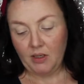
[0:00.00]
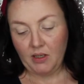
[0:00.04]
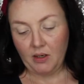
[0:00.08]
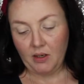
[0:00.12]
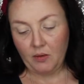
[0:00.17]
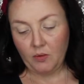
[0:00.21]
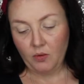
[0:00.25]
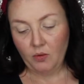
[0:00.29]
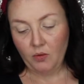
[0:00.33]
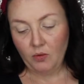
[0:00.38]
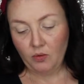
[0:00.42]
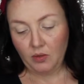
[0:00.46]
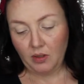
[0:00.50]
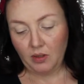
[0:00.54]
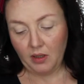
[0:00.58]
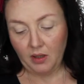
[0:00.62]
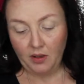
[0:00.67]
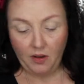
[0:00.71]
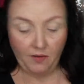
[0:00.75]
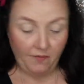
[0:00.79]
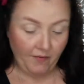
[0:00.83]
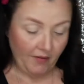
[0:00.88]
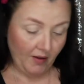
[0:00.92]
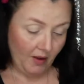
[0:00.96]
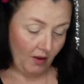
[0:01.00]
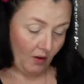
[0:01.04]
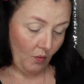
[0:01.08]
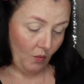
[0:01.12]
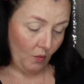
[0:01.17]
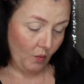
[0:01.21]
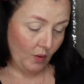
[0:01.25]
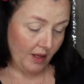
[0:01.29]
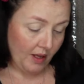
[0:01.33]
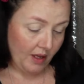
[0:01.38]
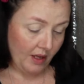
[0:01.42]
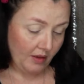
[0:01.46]
go all over
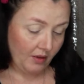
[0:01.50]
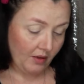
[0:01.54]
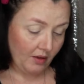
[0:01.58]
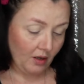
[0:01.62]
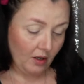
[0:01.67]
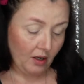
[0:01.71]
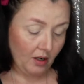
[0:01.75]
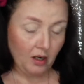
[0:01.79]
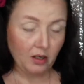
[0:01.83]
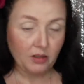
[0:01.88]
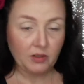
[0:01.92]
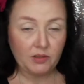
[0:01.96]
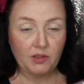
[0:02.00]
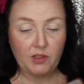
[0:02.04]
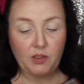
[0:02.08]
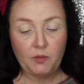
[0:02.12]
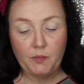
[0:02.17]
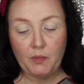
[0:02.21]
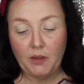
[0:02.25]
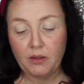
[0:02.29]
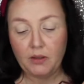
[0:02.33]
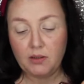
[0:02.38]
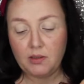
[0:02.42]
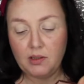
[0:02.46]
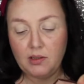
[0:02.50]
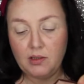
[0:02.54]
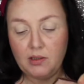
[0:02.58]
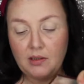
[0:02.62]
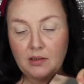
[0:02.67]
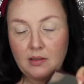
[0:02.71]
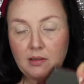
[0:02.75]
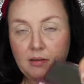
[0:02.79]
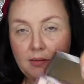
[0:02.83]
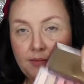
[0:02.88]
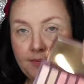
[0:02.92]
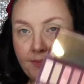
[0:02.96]
with Hotspot,
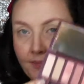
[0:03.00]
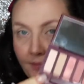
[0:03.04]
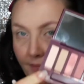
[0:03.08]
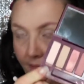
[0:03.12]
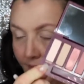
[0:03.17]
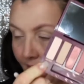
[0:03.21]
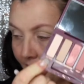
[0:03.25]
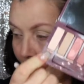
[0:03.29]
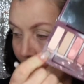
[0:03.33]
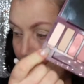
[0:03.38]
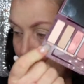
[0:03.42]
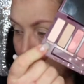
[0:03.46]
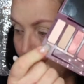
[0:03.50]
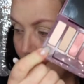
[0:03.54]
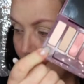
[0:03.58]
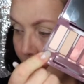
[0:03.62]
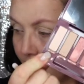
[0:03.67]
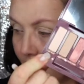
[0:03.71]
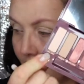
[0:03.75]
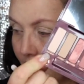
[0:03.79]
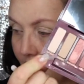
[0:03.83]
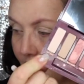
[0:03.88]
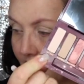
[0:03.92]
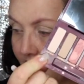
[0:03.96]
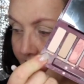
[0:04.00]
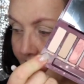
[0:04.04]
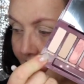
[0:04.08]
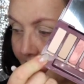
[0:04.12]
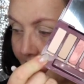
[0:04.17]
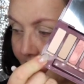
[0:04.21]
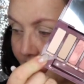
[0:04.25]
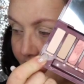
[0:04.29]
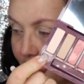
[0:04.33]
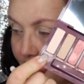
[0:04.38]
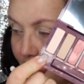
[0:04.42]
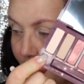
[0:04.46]
which is
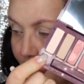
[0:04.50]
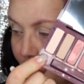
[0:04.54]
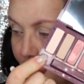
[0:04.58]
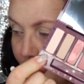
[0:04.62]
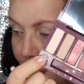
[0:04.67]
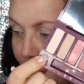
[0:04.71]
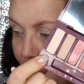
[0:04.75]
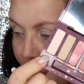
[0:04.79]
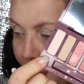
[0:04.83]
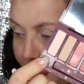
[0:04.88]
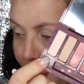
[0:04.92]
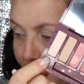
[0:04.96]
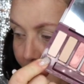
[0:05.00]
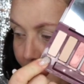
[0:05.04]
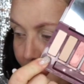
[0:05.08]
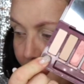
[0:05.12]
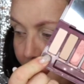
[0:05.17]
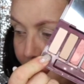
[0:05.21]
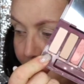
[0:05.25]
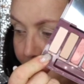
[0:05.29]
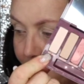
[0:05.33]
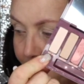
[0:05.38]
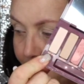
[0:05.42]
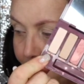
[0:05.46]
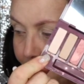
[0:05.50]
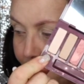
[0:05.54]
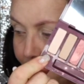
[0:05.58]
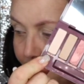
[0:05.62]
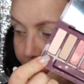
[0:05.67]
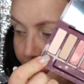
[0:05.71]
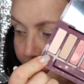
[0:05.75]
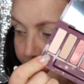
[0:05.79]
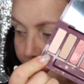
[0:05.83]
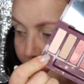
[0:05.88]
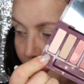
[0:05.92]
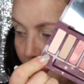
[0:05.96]
that shade there.
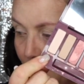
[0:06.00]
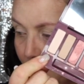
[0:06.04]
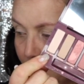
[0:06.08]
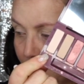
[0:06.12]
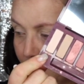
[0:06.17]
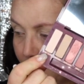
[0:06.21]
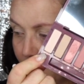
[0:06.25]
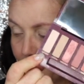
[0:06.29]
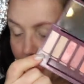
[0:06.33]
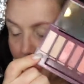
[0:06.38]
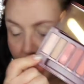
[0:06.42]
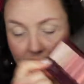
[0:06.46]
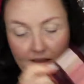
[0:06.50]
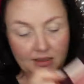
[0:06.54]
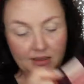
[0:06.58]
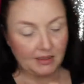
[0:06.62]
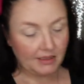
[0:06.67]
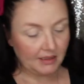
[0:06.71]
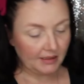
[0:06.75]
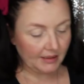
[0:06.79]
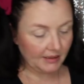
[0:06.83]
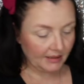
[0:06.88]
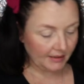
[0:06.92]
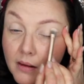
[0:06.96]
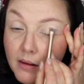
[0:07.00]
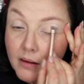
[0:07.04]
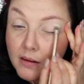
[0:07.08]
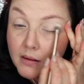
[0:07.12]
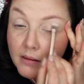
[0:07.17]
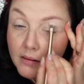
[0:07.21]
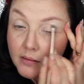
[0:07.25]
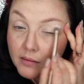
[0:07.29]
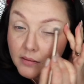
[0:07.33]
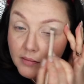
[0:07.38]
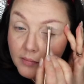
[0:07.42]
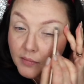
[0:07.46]
Hotspot
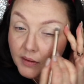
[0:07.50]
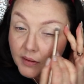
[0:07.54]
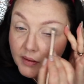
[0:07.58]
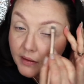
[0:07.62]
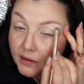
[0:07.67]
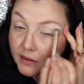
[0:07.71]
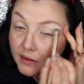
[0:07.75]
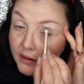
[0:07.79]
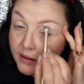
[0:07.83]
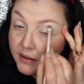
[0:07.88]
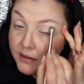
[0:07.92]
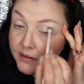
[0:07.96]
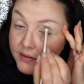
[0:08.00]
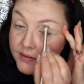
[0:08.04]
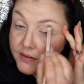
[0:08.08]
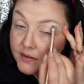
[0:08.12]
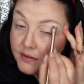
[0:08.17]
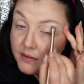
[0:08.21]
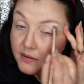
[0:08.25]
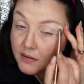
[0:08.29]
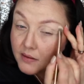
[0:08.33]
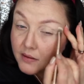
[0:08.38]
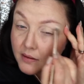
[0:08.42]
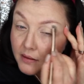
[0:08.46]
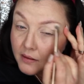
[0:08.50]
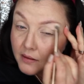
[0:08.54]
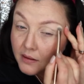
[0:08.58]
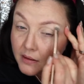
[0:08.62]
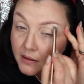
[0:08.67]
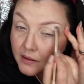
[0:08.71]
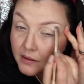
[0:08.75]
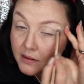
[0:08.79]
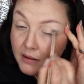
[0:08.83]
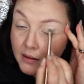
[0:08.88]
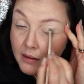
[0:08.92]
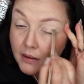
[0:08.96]
on my eyes,
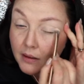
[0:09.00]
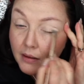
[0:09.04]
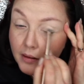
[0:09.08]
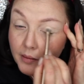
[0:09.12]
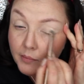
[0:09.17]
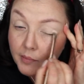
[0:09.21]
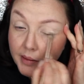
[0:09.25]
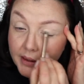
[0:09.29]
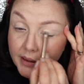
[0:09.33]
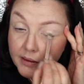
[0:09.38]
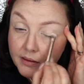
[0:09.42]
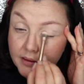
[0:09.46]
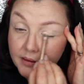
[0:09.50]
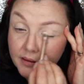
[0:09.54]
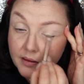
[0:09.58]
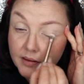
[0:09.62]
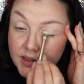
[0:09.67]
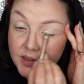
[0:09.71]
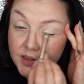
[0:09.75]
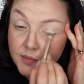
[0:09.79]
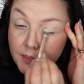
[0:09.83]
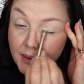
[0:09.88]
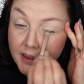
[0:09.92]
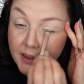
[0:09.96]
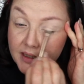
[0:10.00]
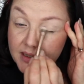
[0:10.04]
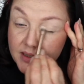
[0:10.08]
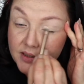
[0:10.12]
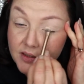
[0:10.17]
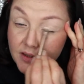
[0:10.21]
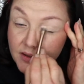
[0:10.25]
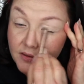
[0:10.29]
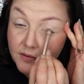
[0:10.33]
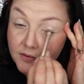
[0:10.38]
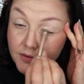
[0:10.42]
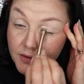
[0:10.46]
and make a nice
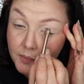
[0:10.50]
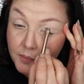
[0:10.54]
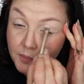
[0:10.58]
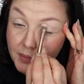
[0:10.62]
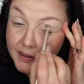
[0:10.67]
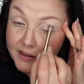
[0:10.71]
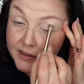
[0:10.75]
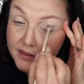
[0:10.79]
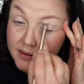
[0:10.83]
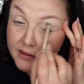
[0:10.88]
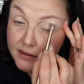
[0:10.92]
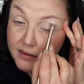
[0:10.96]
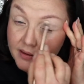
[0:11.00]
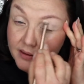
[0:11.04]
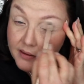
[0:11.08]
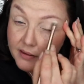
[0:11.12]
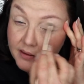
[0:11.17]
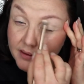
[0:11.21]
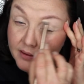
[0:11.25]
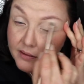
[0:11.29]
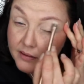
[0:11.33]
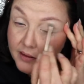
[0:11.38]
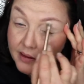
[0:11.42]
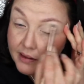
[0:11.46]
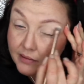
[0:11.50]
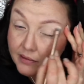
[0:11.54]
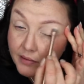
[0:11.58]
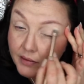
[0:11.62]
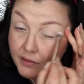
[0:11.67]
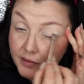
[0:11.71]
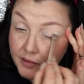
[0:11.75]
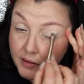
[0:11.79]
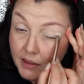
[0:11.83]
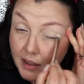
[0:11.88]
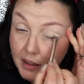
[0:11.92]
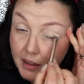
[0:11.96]
base for blending our
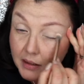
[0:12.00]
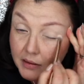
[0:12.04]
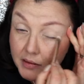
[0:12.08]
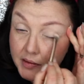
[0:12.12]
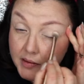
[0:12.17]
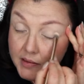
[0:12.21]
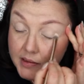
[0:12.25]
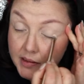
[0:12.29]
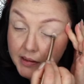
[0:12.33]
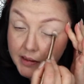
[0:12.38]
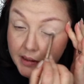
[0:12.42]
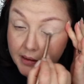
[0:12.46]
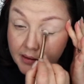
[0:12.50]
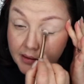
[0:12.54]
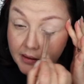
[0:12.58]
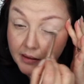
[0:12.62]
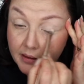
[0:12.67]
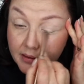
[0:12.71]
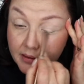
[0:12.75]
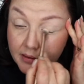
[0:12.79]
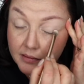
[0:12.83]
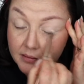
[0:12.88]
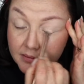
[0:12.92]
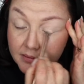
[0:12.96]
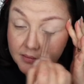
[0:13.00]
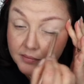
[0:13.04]
other colours together.